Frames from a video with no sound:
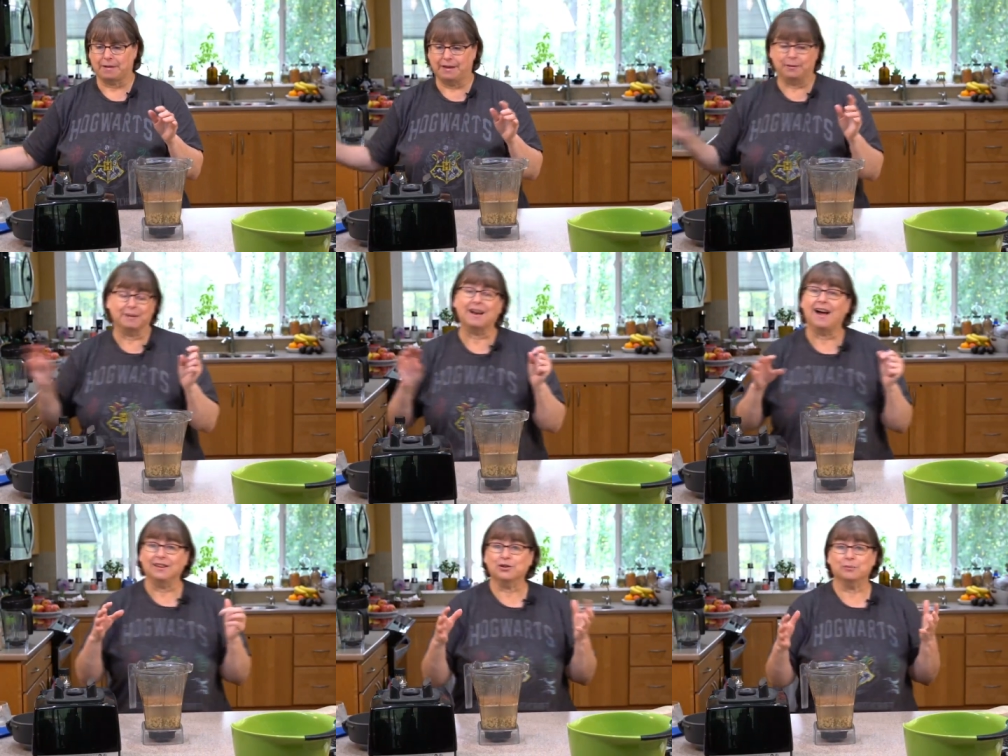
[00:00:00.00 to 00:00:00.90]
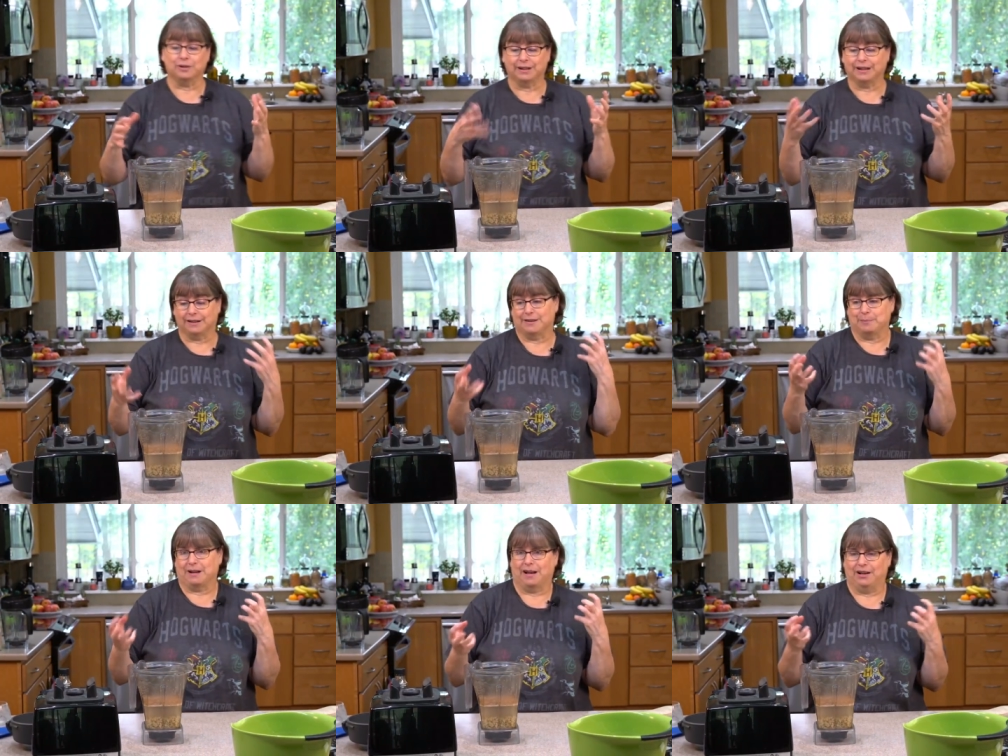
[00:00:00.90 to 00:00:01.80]
And the pecans are really good because the
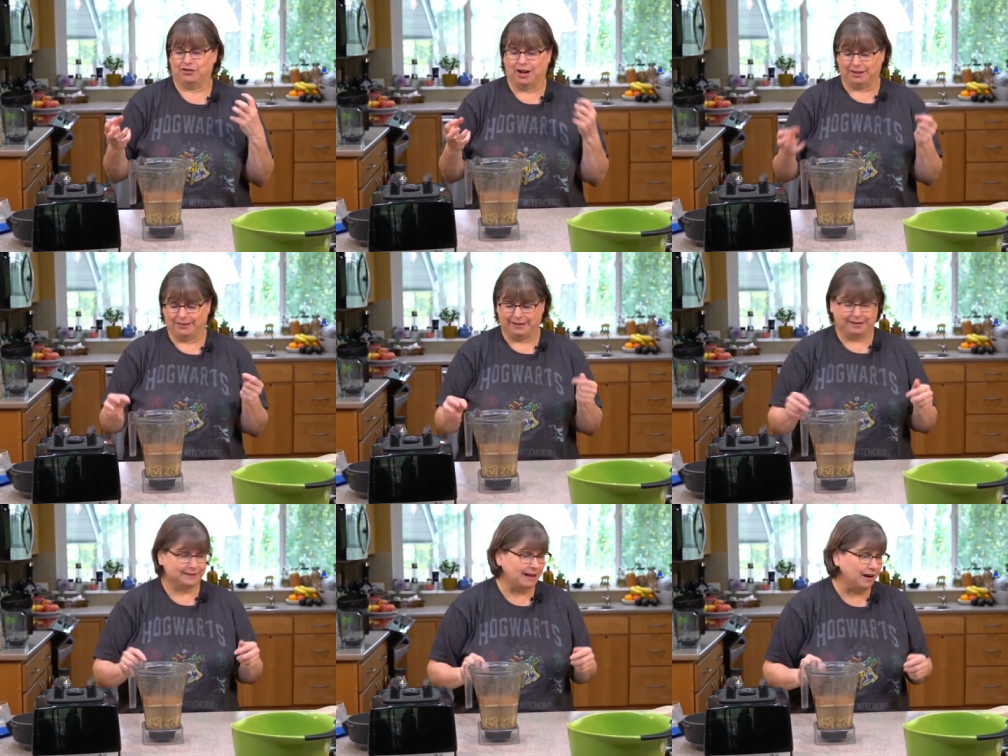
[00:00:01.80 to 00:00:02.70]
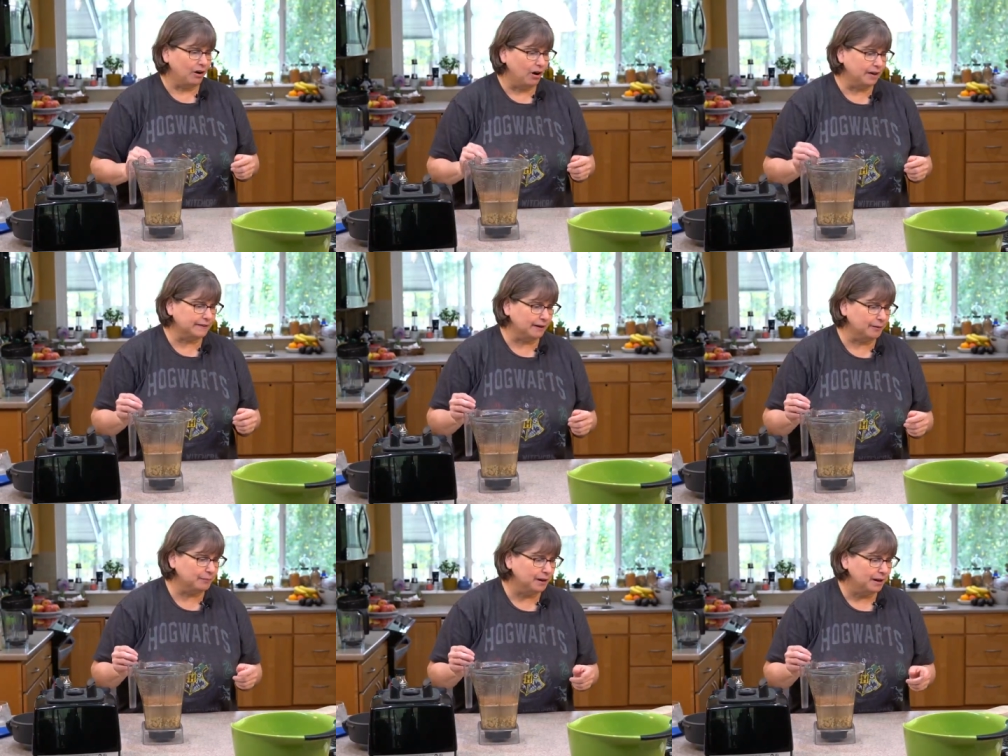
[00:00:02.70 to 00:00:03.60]
pecan chocolate thing is kind of
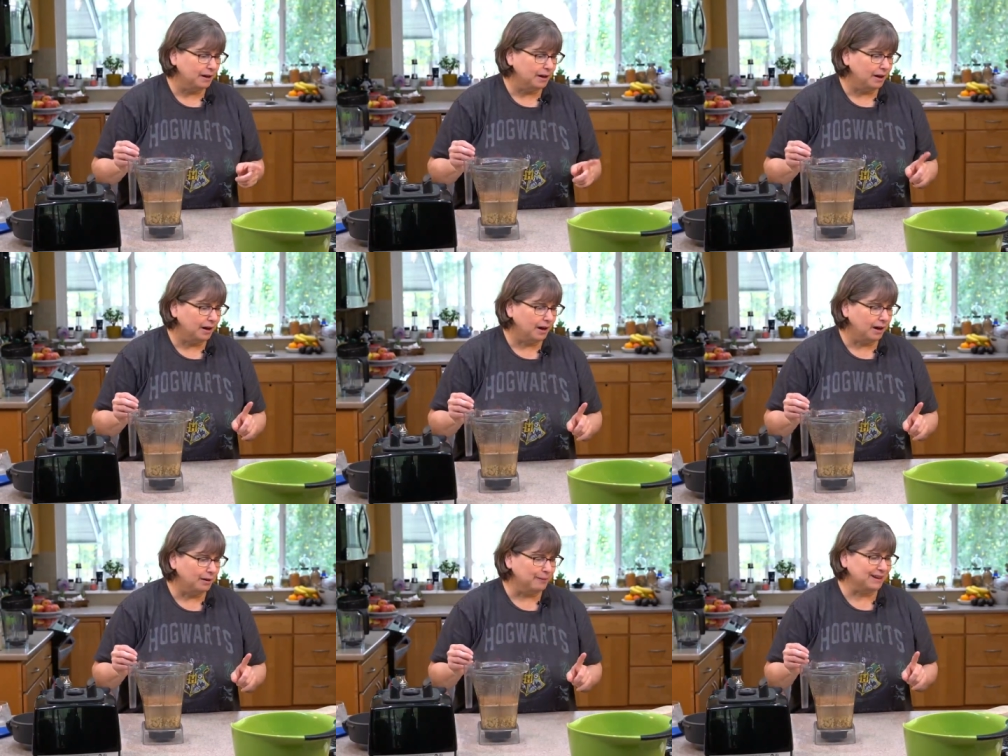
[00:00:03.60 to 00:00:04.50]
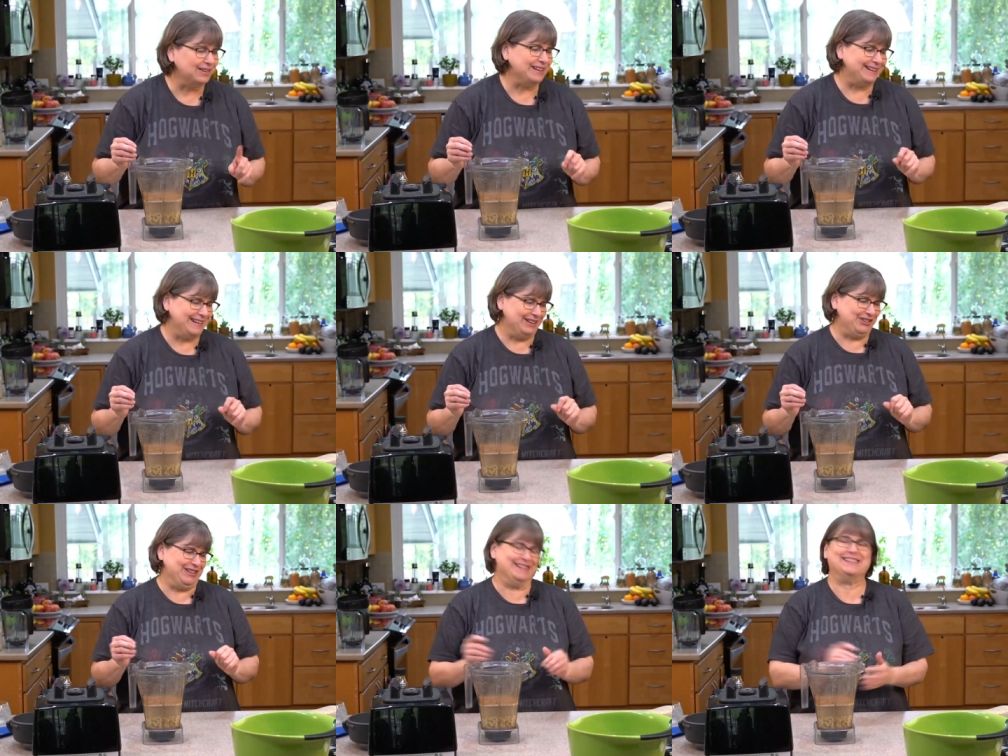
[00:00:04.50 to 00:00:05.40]
awesome. Um, a clean
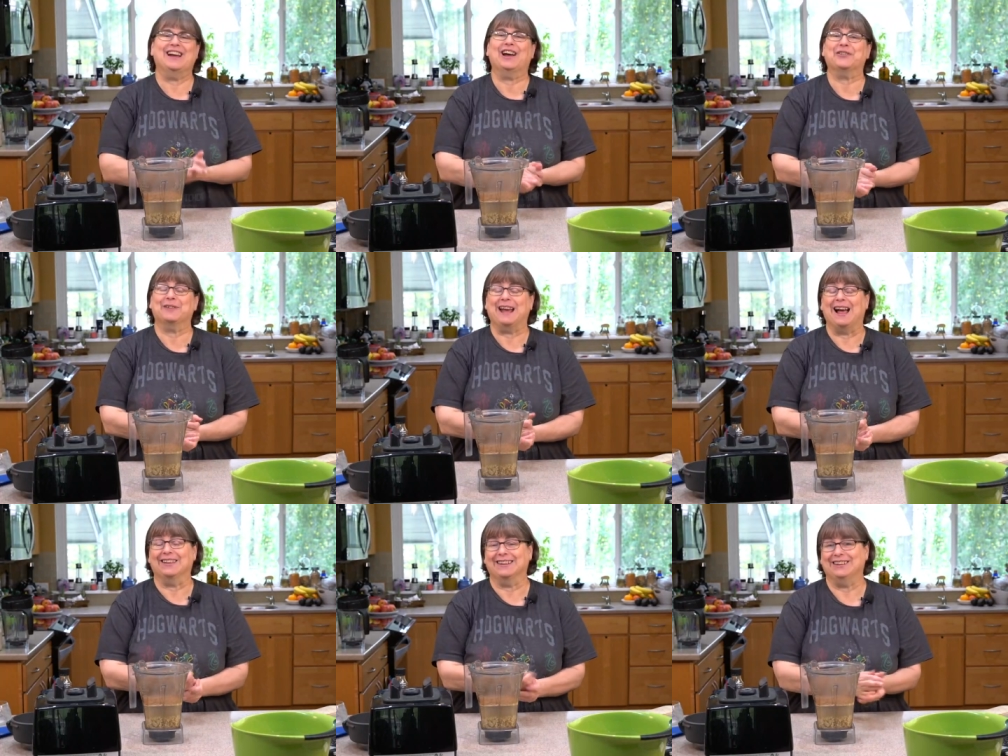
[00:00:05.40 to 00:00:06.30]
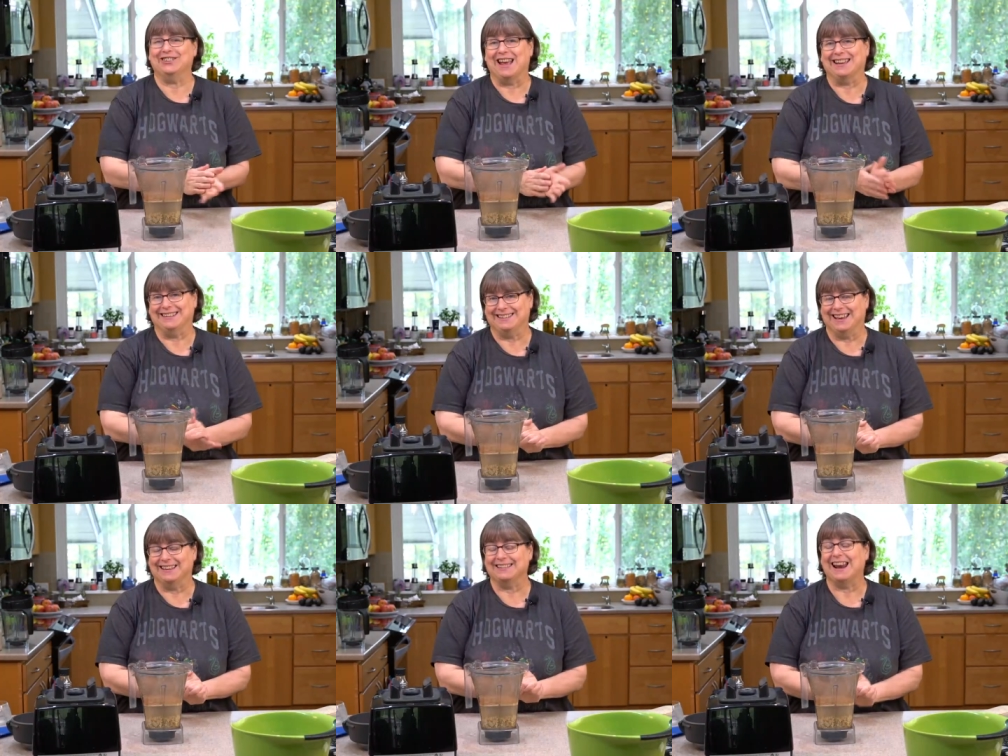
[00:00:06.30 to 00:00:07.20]
kitchen is not a reality, Jackie
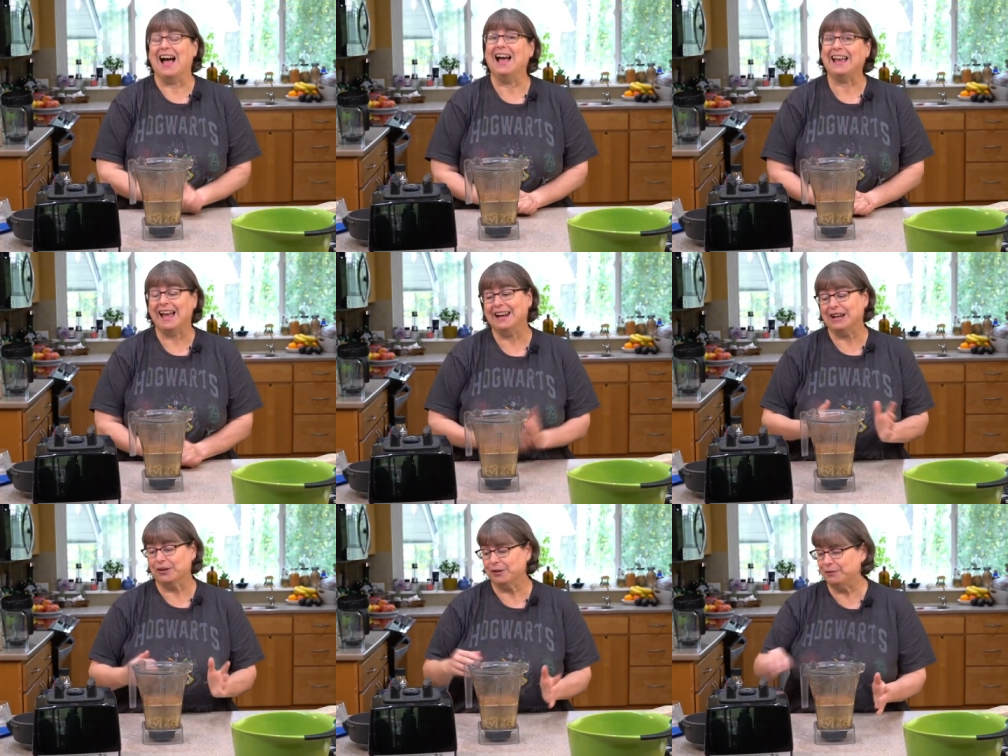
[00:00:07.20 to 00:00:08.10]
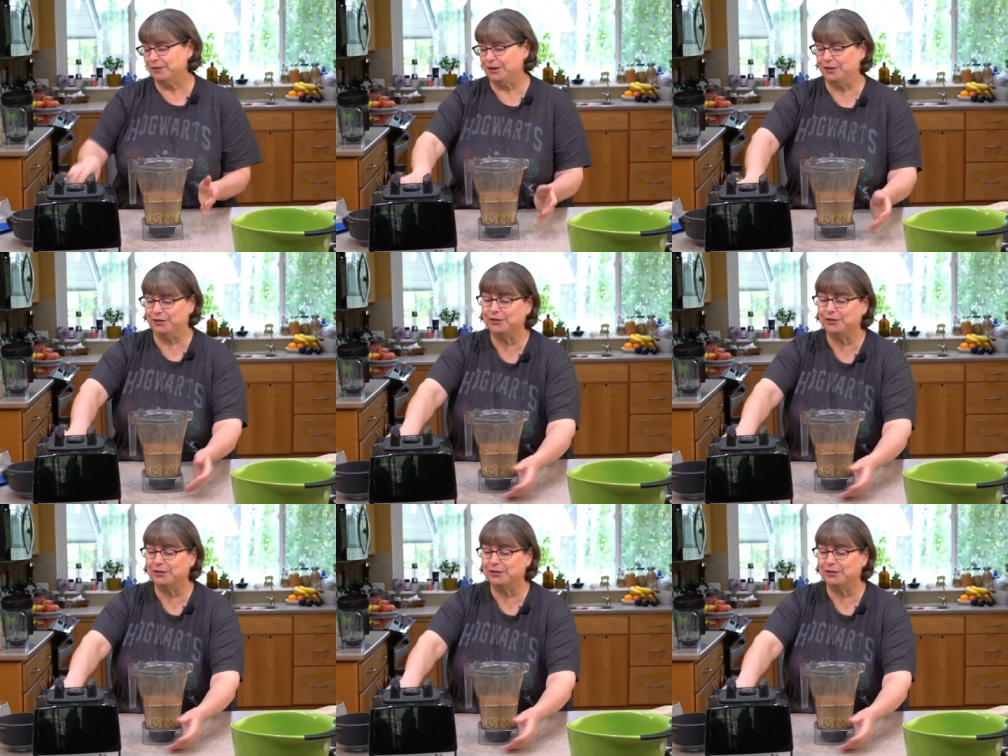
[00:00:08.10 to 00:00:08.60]
says. And I kind of agree with you.